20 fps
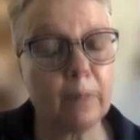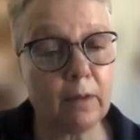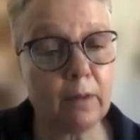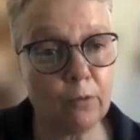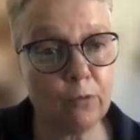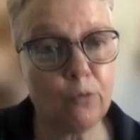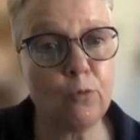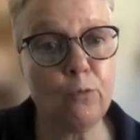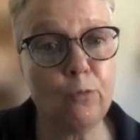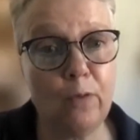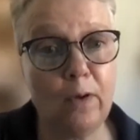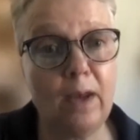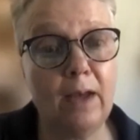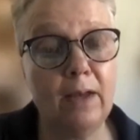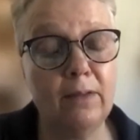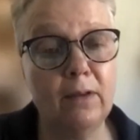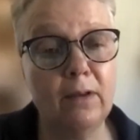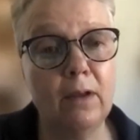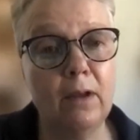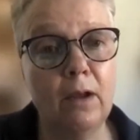the
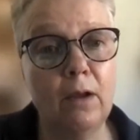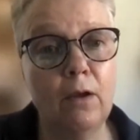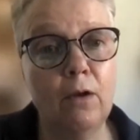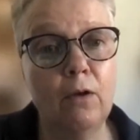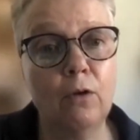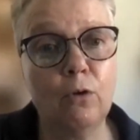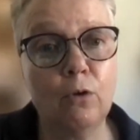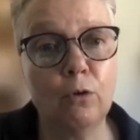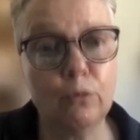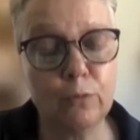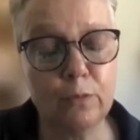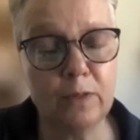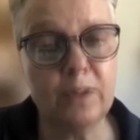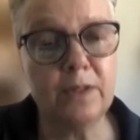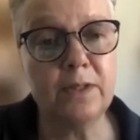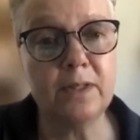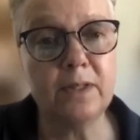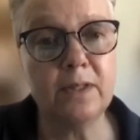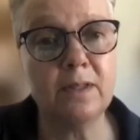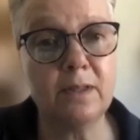Fed
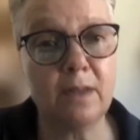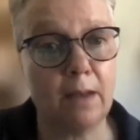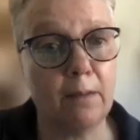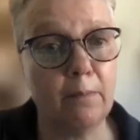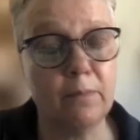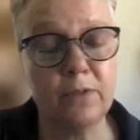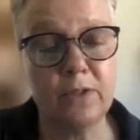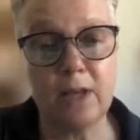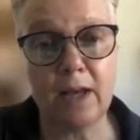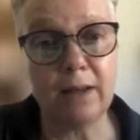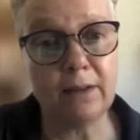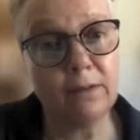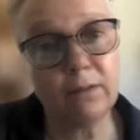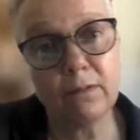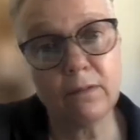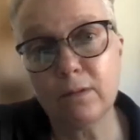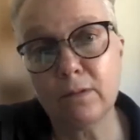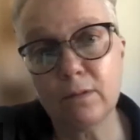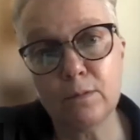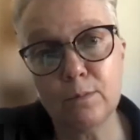convinces them that
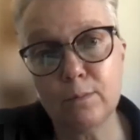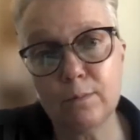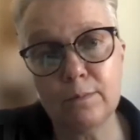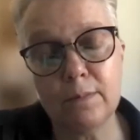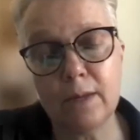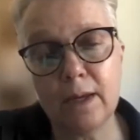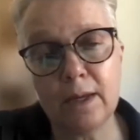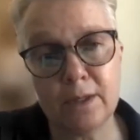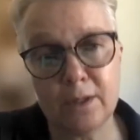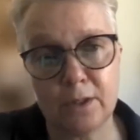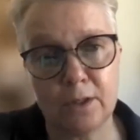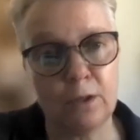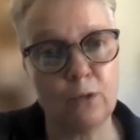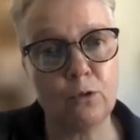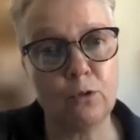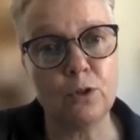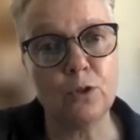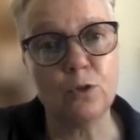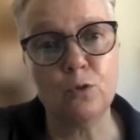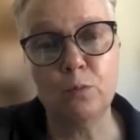it's not
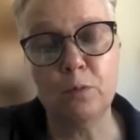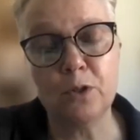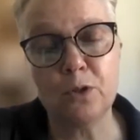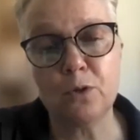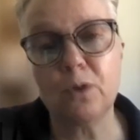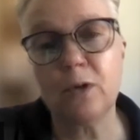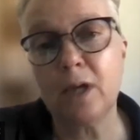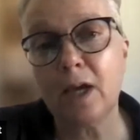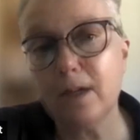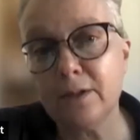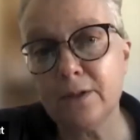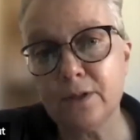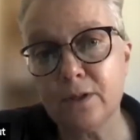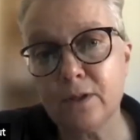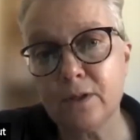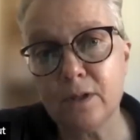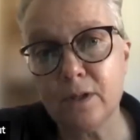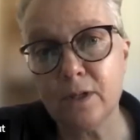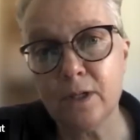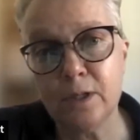going to be the
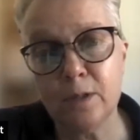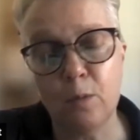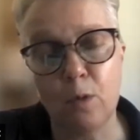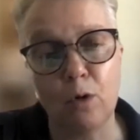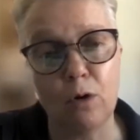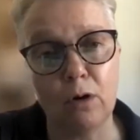case anymore.